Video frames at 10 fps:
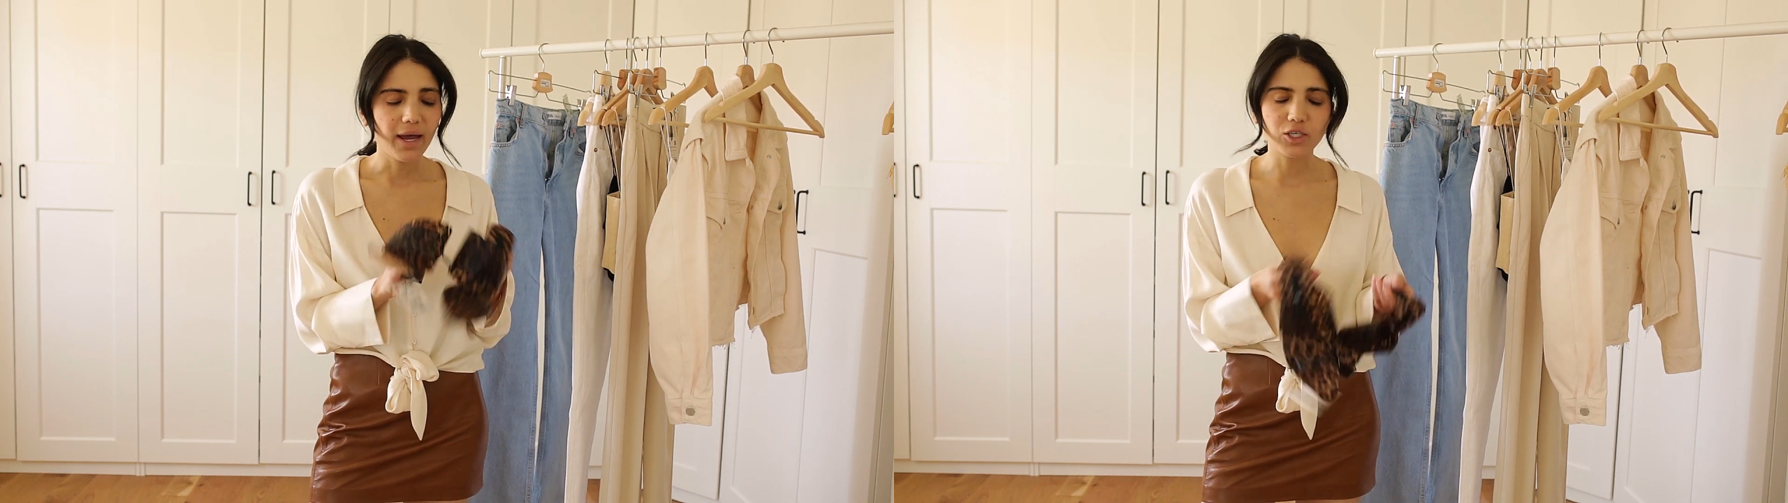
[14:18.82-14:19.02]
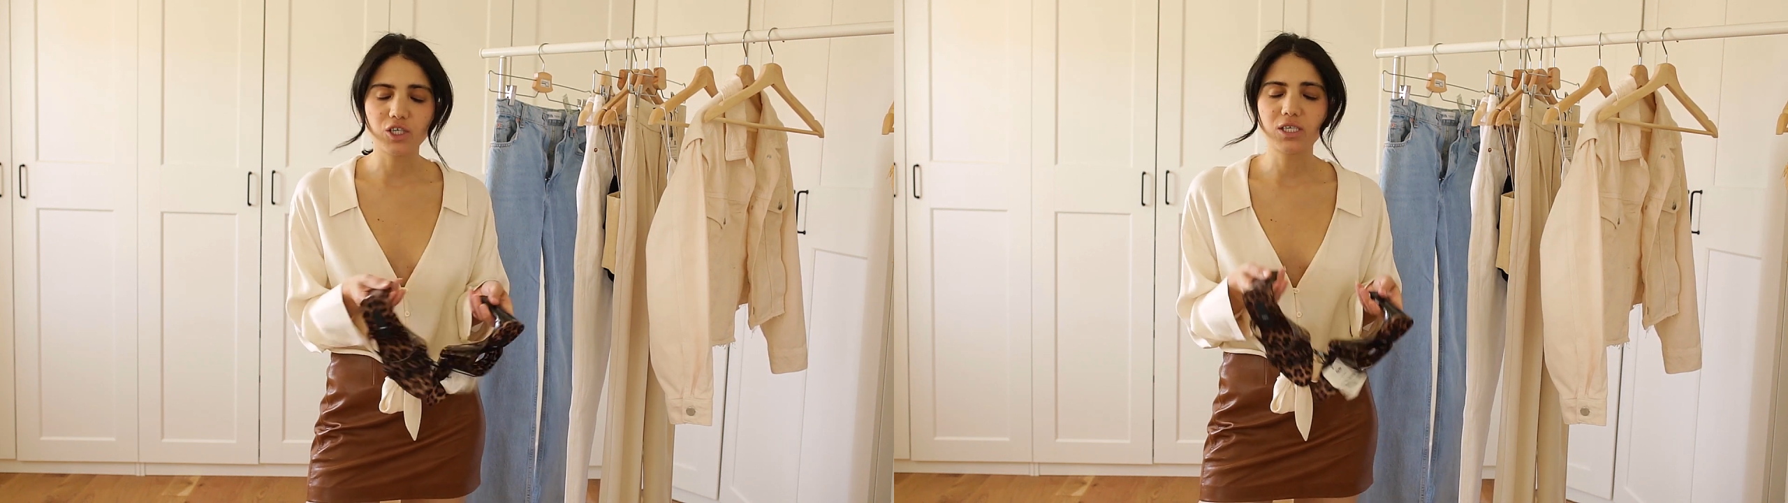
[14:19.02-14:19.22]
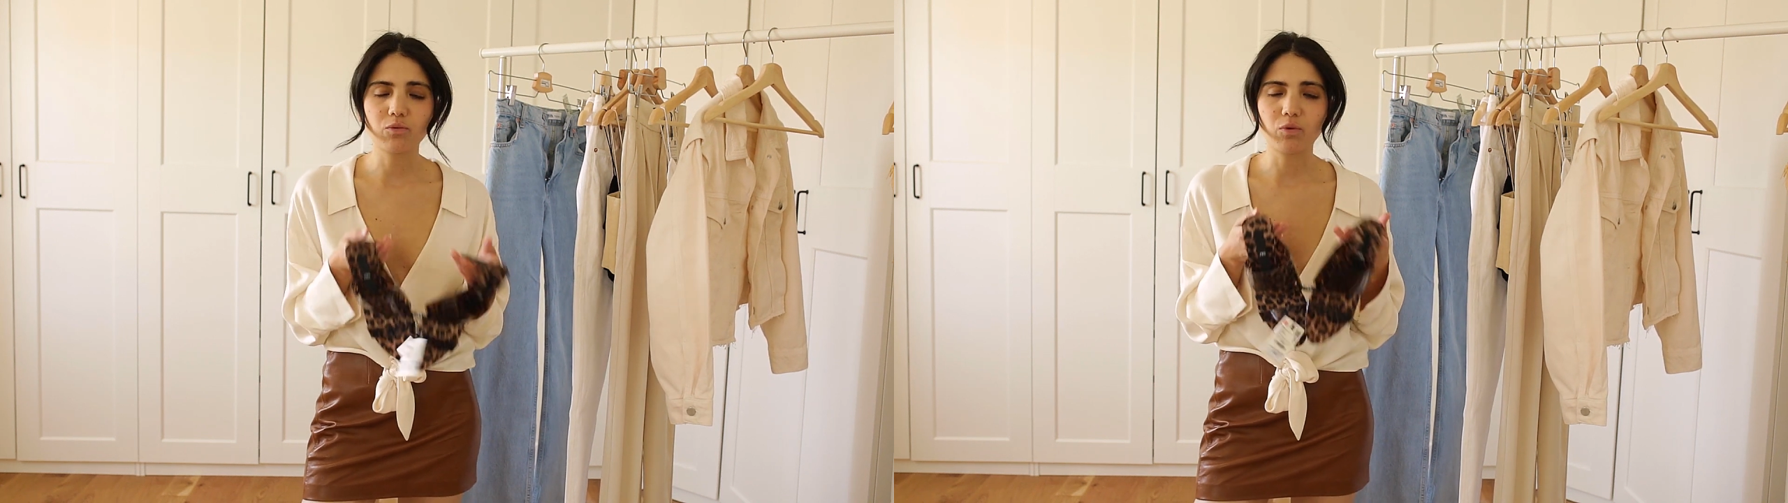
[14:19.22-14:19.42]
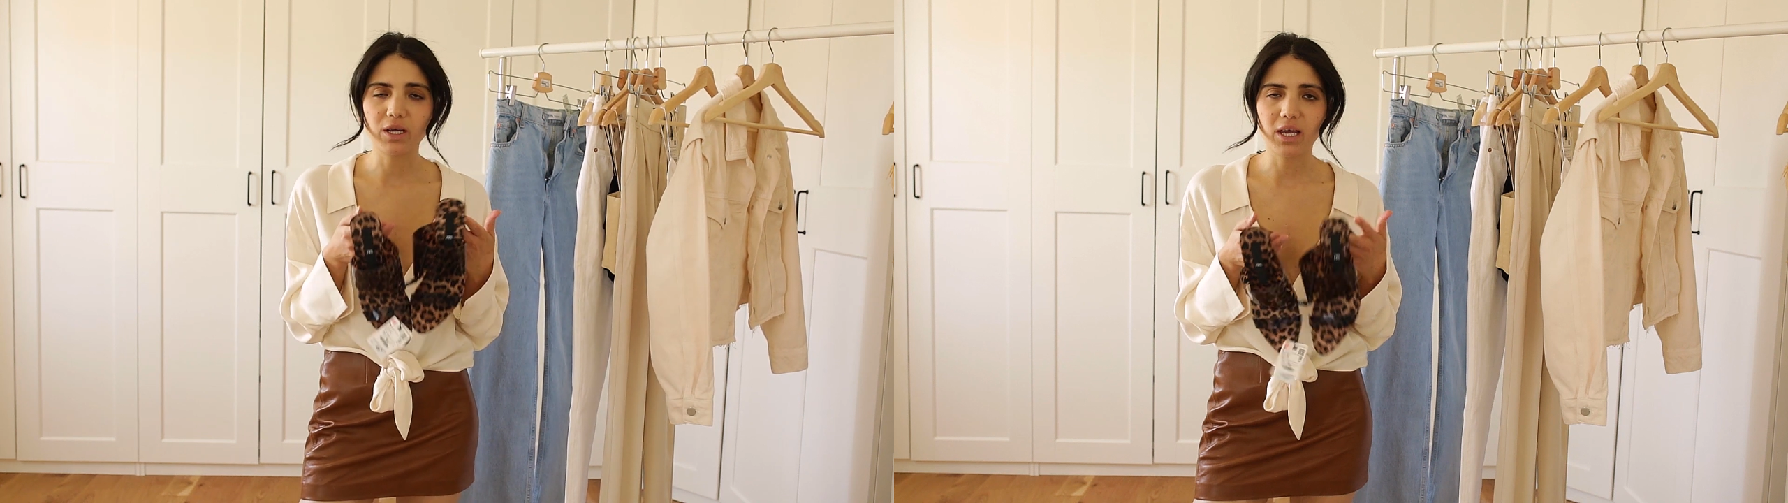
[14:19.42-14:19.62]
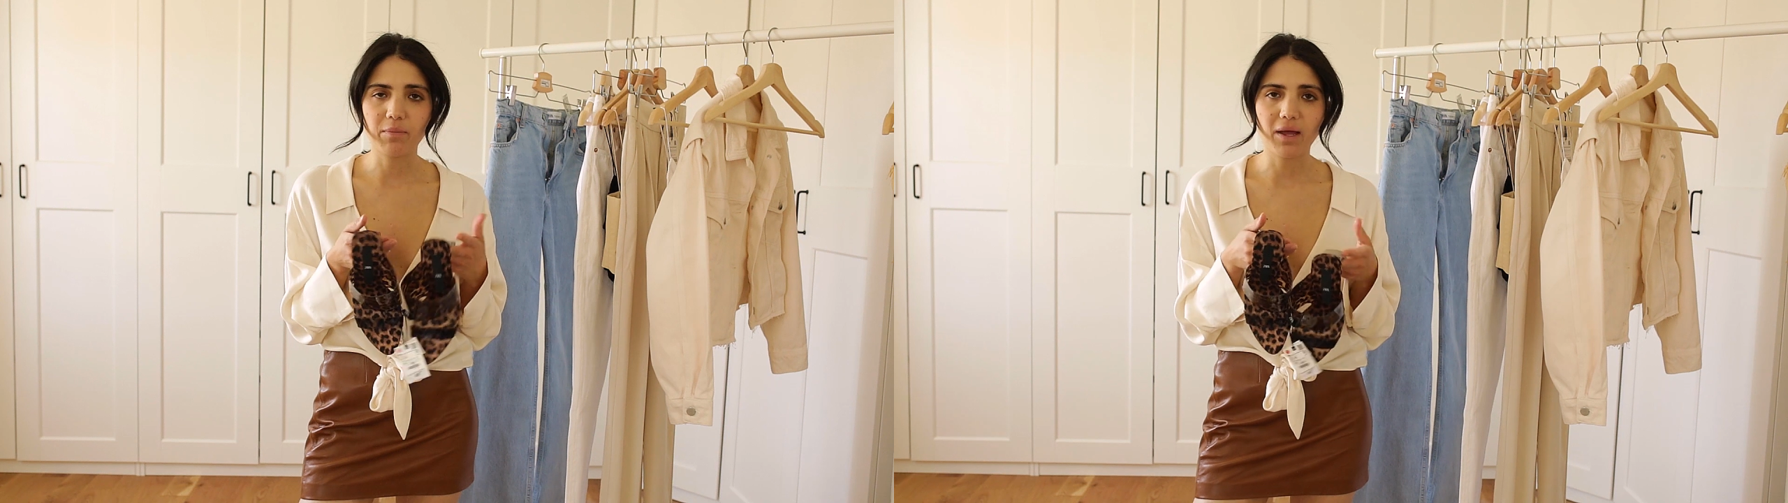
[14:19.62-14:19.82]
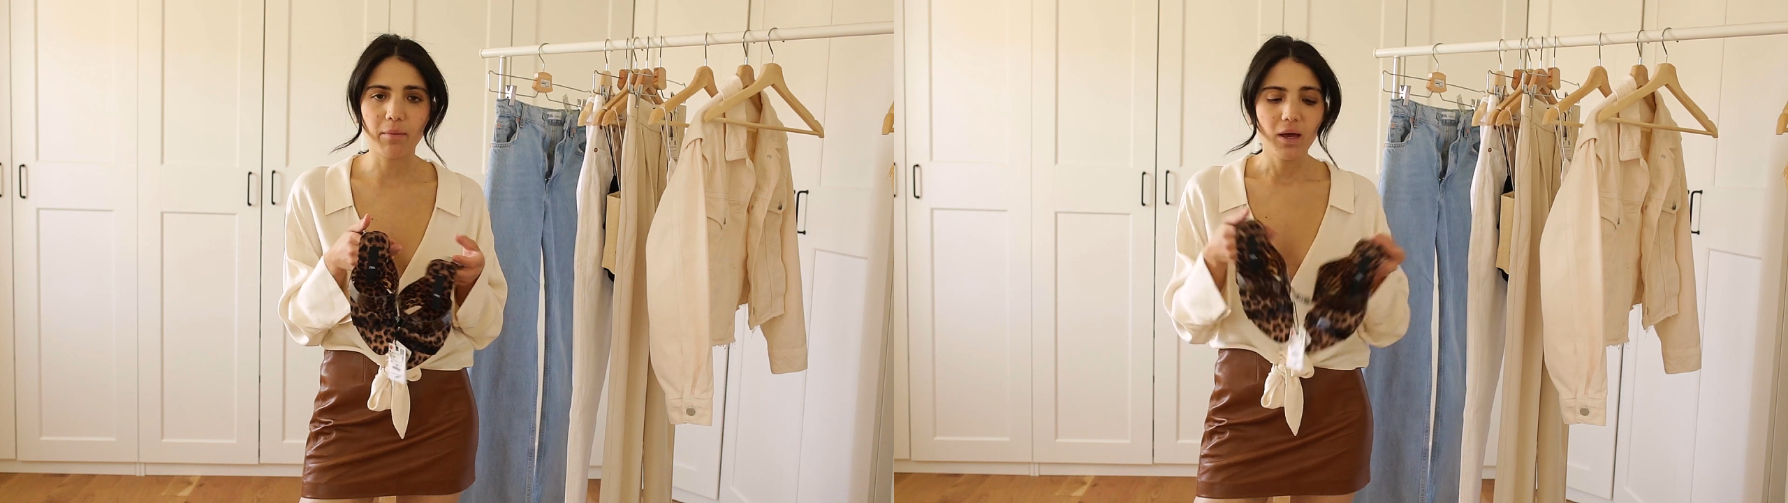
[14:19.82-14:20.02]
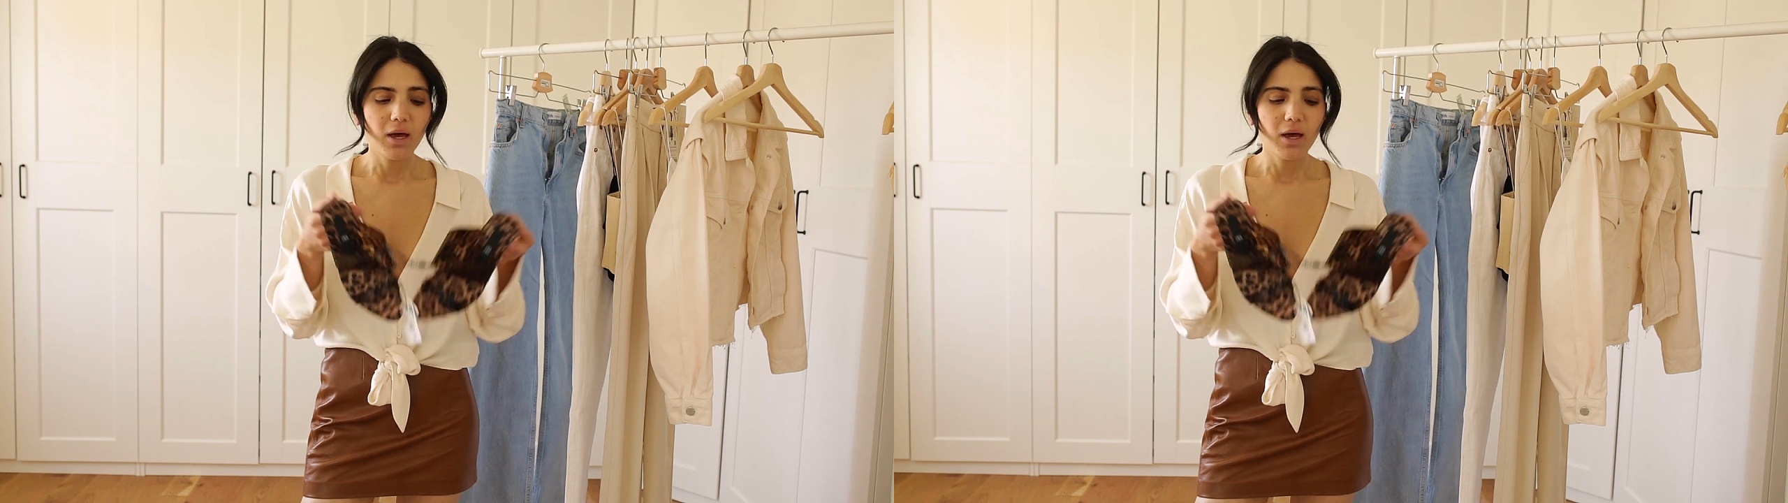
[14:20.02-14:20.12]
I just didn't want to keep them.